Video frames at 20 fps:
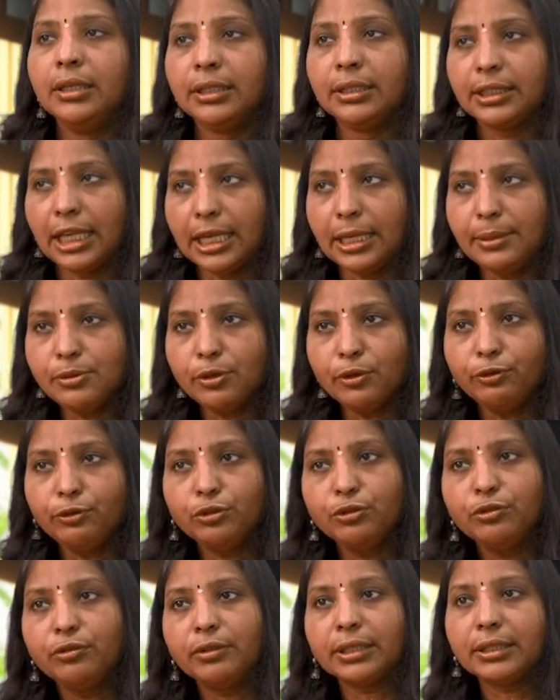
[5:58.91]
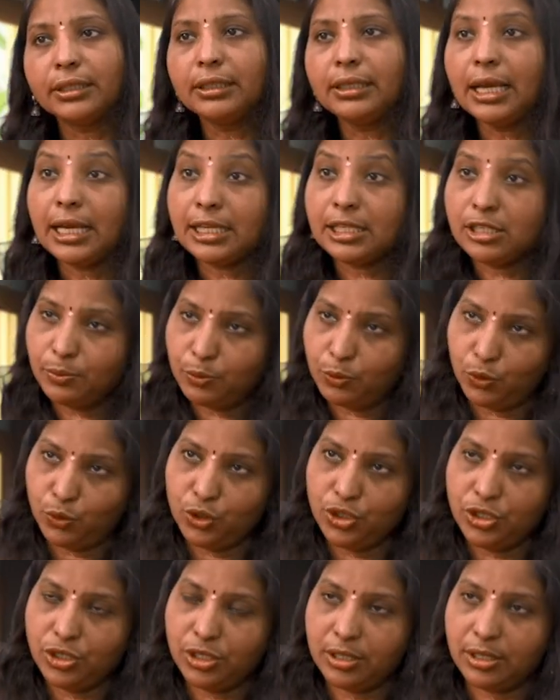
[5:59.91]
Types of Udvartana as a
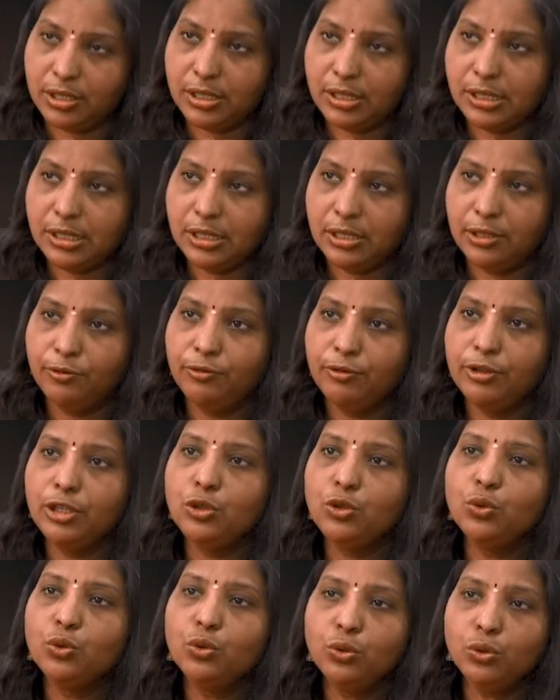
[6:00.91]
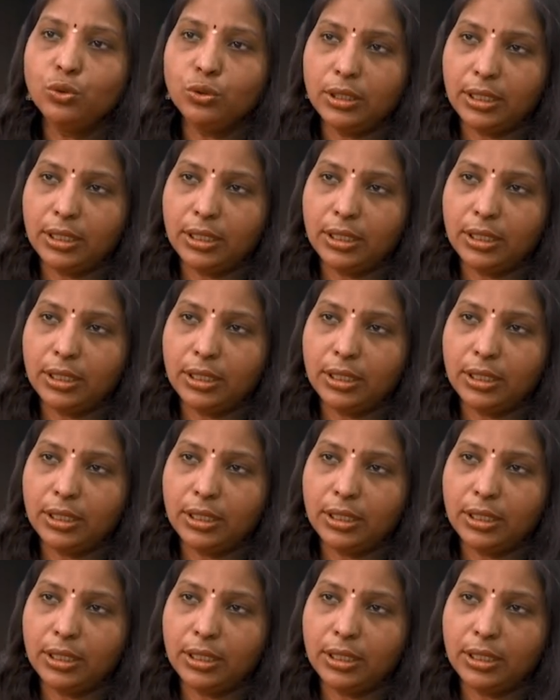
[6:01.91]
procedure. We do,